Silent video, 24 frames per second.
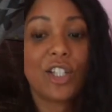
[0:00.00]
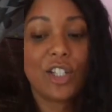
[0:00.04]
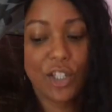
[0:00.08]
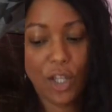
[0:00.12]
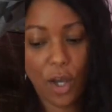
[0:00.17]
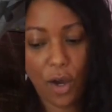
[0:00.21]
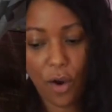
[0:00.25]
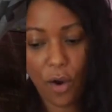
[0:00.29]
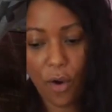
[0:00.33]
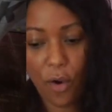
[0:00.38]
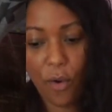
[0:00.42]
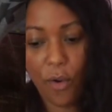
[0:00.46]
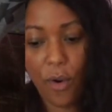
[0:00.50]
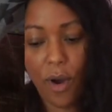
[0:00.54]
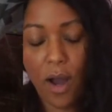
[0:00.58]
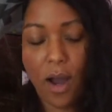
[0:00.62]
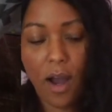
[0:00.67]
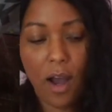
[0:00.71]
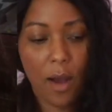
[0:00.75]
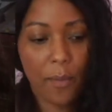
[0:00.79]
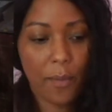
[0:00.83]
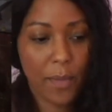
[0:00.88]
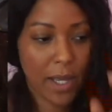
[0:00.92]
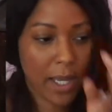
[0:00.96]
So
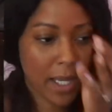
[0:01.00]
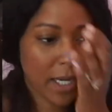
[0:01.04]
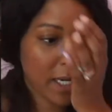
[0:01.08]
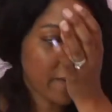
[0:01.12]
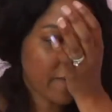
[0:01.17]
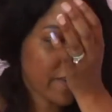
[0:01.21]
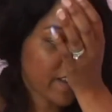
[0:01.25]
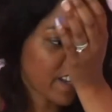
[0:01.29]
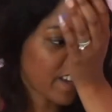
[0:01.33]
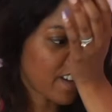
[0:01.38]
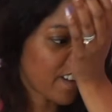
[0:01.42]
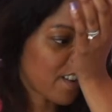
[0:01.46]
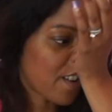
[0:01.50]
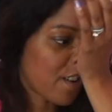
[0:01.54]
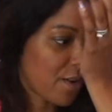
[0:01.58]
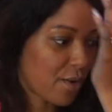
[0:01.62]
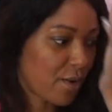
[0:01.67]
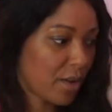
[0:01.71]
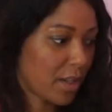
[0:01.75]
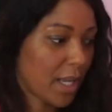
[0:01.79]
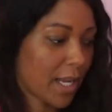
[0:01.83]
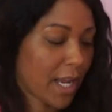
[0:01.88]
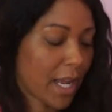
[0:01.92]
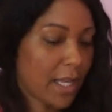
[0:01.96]
um, in the
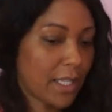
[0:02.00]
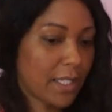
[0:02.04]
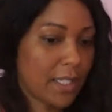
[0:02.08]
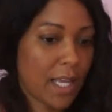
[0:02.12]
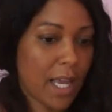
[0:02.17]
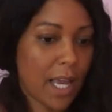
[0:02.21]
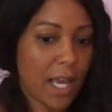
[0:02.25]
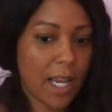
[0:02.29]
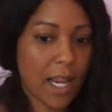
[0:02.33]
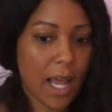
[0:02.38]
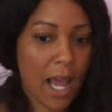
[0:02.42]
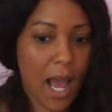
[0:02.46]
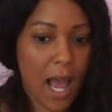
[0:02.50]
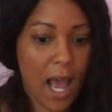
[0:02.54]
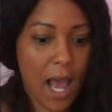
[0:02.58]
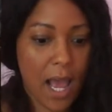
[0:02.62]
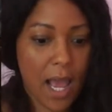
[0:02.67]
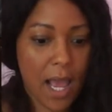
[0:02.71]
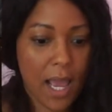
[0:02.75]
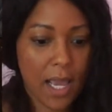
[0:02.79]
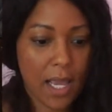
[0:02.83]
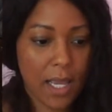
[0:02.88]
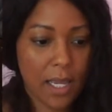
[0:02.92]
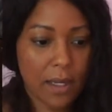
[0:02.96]
video, like I said,
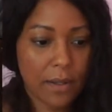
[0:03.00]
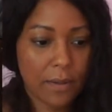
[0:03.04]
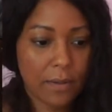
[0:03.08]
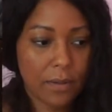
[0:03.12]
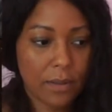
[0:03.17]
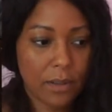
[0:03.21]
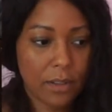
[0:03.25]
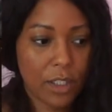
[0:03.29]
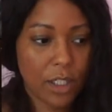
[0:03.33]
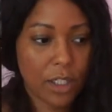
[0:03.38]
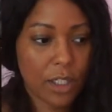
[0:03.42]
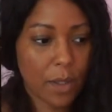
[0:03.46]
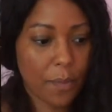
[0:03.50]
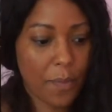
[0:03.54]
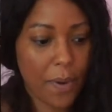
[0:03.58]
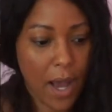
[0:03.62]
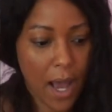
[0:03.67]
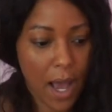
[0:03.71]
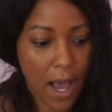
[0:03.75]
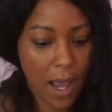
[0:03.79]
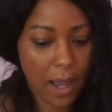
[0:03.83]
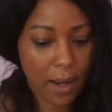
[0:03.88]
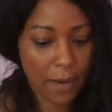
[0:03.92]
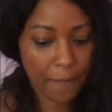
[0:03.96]
I took the
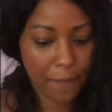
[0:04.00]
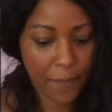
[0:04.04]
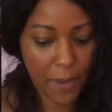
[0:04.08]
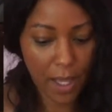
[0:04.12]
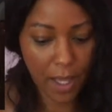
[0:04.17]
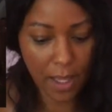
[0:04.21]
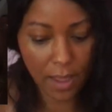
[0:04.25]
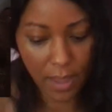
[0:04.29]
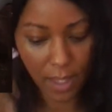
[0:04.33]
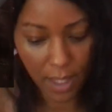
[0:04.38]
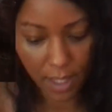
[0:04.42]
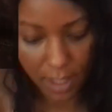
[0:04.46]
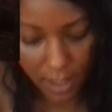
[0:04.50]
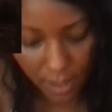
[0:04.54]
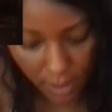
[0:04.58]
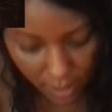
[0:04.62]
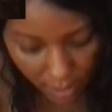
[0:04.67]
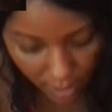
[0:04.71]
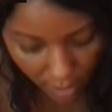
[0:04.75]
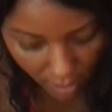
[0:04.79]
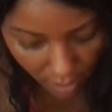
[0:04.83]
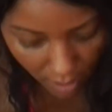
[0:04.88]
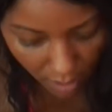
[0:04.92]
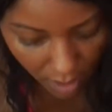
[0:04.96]
pot and
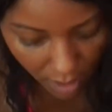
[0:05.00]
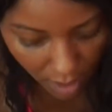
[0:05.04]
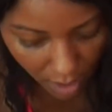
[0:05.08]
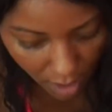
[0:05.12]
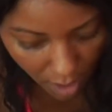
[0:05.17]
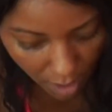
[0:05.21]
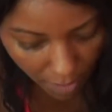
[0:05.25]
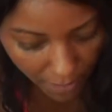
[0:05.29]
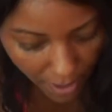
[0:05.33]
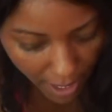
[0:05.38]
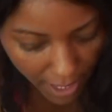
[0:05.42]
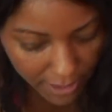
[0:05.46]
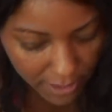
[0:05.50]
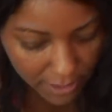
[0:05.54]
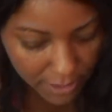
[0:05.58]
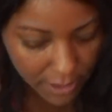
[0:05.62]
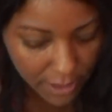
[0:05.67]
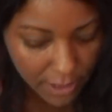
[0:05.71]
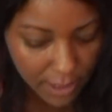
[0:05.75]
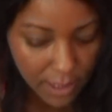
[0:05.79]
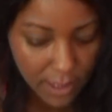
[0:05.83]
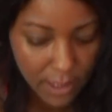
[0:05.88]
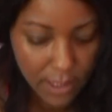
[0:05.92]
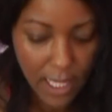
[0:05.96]
then um, I
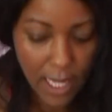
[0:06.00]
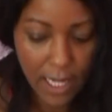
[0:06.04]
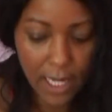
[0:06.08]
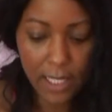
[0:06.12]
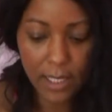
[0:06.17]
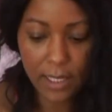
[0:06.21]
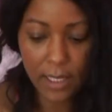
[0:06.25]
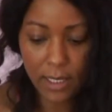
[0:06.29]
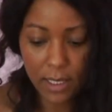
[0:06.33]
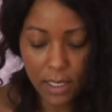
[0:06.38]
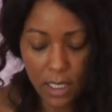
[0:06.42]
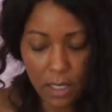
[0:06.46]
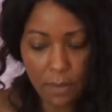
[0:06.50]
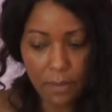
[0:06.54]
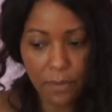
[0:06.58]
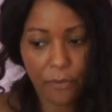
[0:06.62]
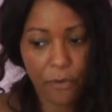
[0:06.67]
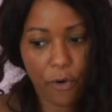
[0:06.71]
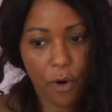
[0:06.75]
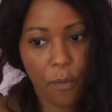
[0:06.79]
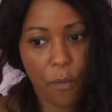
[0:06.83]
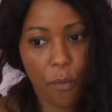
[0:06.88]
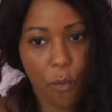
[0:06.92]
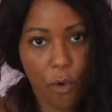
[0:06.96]
did let it steep
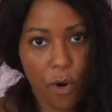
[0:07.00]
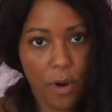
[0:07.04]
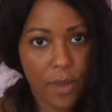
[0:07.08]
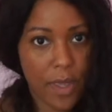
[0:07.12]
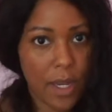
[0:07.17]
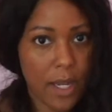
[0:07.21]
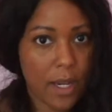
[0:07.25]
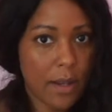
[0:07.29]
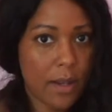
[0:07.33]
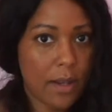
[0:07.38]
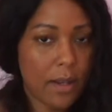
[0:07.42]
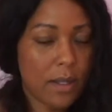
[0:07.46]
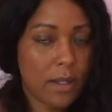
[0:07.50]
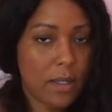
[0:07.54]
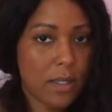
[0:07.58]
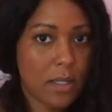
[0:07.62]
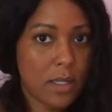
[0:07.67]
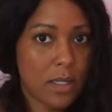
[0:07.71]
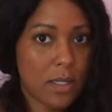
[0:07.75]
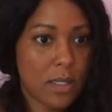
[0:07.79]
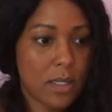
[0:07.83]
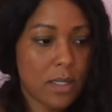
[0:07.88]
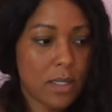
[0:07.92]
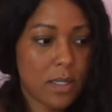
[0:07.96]
for more than
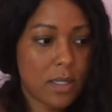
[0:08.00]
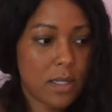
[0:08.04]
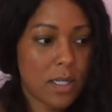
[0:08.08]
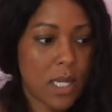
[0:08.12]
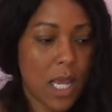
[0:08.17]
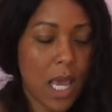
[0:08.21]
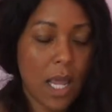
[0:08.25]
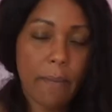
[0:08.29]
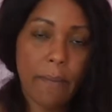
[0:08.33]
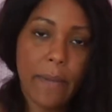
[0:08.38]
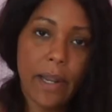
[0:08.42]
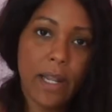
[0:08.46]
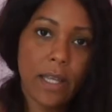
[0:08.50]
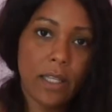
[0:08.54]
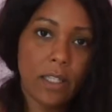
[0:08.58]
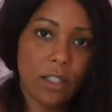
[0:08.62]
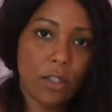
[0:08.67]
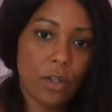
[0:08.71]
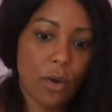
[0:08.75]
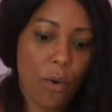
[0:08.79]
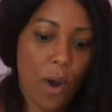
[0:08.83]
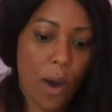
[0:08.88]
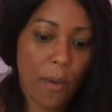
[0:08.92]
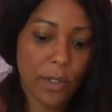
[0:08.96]
10 minutes
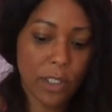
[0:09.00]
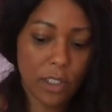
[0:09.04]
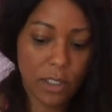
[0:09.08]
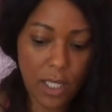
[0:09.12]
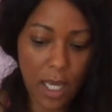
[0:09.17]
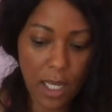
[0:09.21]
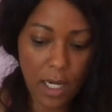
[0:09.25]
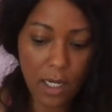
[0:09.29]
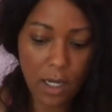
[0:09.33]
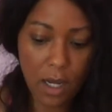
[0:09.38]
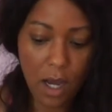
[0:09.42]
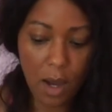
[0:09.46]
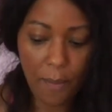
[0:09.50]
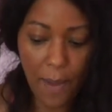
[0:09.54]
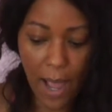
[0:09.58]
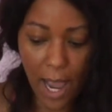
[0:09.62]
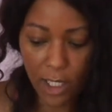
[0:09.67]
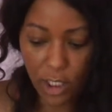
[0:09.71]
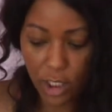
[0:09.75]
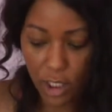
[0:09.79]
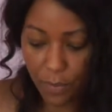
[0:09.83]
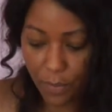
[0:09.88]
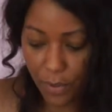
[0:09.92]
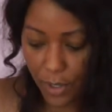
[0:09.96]
so I was setting up. I
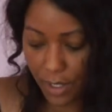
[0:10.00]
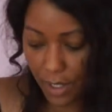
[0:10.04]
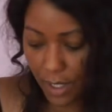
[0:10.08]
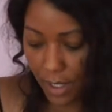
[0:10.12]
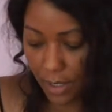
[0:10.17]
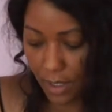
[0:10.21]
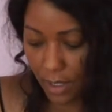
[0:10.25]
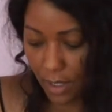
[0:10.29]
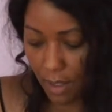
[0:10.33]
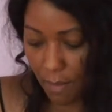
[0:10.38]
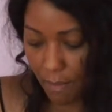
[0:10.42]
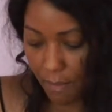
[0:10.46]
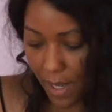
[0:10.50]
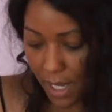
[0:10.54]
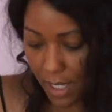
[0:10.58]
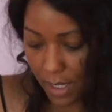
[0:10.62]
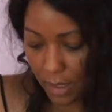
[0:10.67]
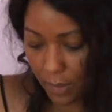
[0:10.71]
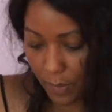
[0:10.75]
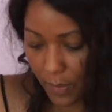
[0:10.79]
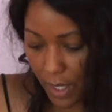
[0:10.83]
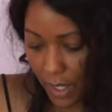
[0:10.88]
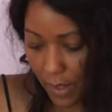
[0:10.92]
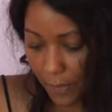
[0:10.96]
actually put this in the
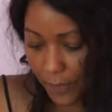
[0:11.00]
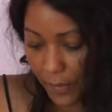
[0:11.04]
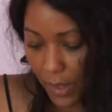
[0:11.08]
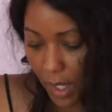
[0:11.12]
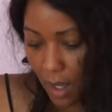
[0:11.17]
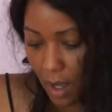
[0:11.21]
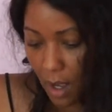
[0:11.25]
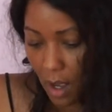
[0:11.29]
basement.